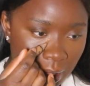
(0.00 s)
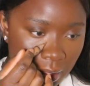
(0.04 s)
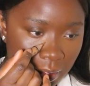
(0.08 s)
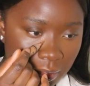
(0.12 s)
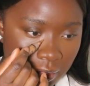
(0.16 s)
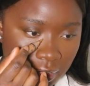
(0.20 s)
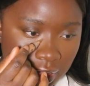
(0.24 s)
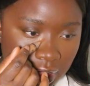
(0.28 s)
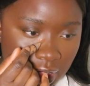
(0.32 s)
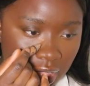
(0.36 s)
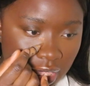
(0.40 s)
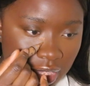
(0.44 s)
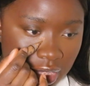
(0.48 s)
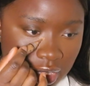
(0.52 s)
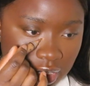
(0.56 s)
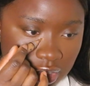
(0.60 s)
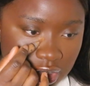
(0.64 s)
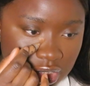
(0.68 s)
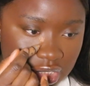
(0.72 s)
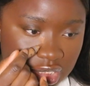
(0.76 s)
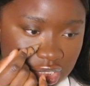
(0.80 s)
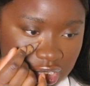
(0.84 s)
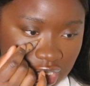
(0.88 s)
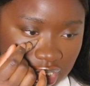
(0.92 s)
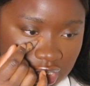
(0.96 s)
I'm
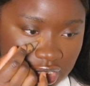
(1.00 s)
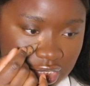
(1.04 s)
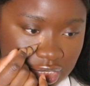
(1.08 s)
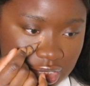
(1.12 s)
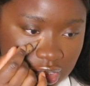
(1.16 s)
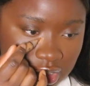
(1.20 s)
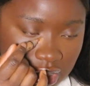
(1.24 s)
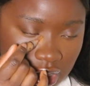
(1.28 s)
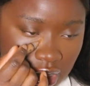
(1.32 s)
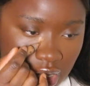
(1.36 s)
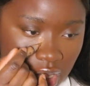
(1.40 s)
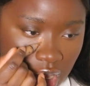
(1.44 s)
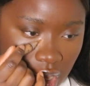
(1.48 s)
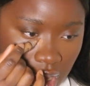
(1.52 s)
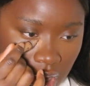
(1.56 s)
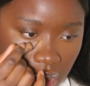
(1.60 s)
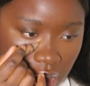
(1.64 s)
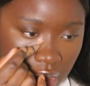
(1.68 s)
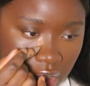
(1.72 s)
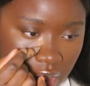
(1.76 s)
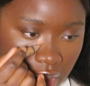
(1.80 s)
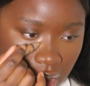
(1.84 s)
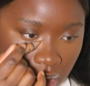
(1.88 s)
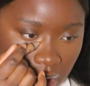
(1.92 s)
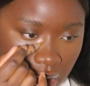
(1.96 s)
taking
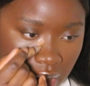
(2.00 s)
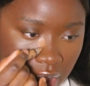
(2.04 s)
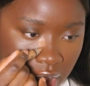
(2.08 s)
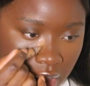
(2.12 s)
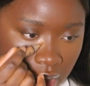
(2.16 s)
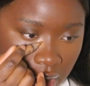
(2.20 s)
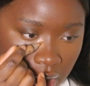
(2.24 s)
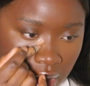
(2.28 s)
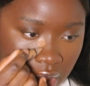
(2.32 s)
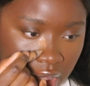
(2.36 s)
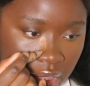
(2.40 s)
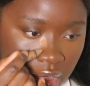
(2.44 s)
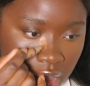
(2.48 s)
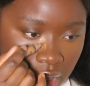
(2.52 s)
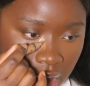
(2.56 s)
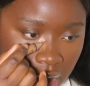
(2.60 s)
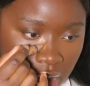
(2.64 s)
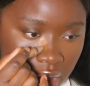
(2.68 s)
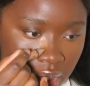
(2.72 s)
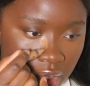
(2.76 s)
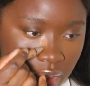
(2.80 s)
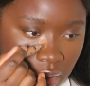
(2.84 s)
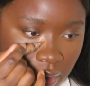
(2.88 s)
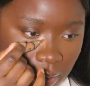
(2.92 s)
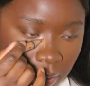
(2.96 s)
Chestnut
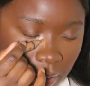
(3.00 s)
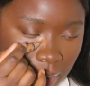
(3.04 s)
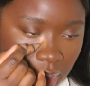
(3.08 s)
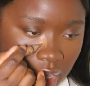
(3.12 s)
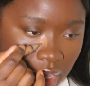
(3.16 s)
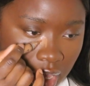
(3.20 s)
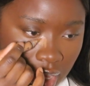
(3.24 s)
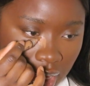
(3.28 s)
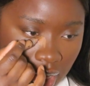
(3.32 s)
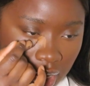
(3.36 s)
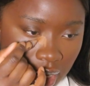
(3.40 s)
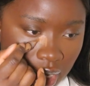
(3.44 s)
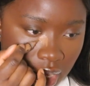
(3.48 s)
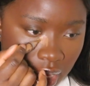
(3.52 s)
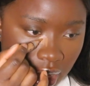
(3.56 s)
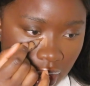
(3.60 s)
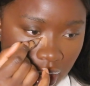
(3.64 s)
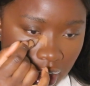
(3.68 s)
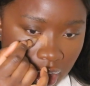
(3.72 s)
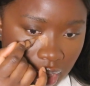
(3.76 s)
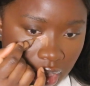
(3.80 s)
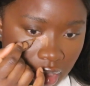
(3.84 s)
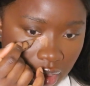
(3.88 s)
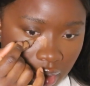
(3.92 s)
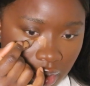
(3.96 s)
by L
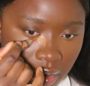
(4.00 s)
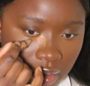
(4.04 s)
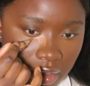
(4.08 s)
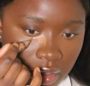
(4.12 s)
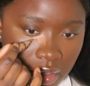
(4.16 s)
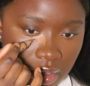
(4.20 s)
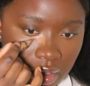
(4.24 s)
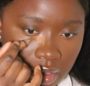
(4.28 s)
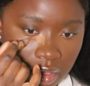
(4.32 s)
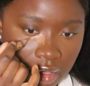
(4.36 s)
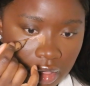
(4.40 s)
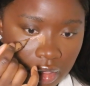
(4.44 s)
A Girl.